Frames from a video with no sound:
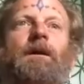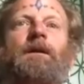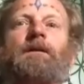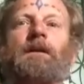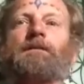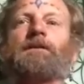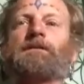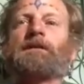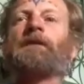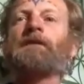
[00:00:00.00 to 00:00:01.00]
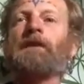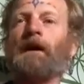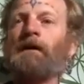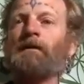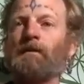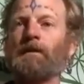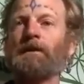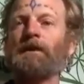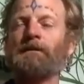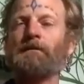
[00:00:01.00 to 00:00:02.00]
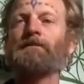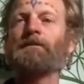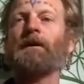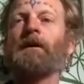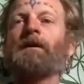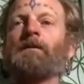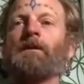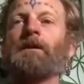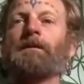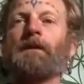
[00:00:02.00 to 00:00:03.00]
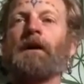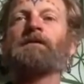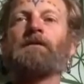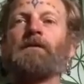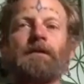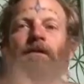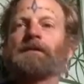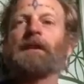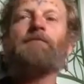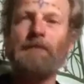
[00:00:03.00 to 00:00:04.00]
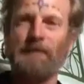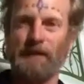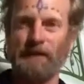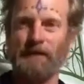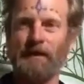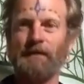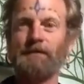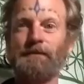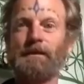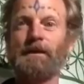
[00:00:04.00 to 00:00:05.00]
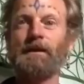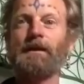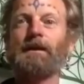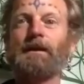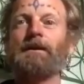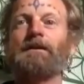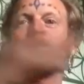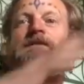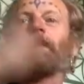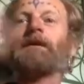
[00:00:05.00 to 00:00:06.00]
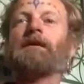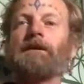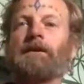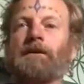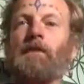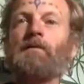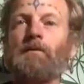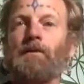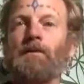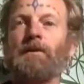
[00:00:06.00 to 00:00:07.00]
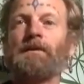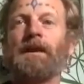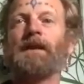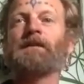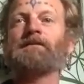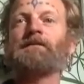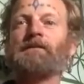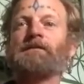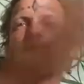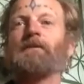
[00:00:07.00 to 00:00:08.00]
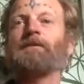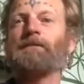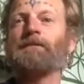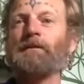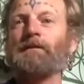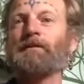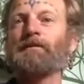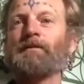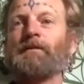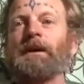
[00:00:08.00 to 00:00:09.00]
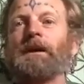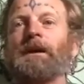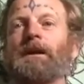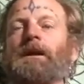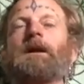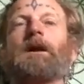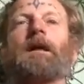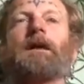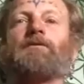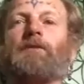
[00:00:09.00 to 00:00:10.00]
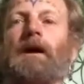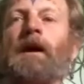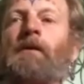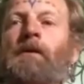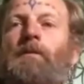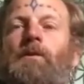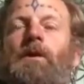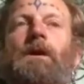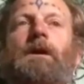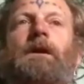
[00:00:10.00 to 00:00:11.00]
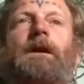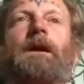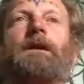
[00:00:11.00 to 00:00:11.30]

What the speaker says: if you've done the heart work, if you do the heart work, the heart's going, there's everything left. You just got to let go more. The answer is to go further through it and to allow it more. And